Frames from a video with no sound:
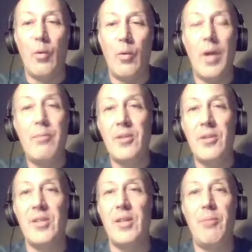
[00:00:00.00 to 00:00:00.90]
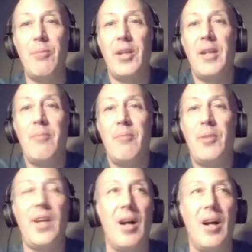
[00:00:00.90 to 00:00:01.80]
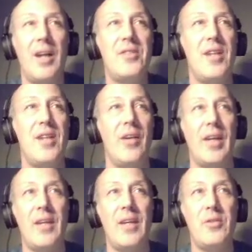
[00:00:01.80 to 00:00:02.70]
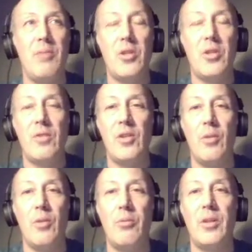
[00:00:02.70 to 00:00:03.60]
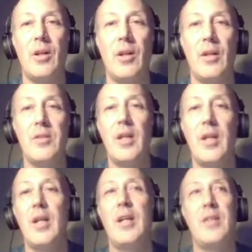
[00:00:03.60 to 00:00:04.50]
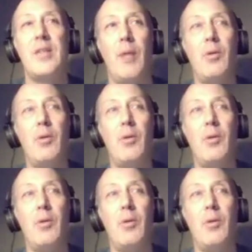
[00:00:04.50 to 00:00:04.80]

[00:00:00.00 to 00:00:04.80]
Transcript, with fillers: person did, but they didn't put the odds down. I can't do much if you don't put the odds. Tell me what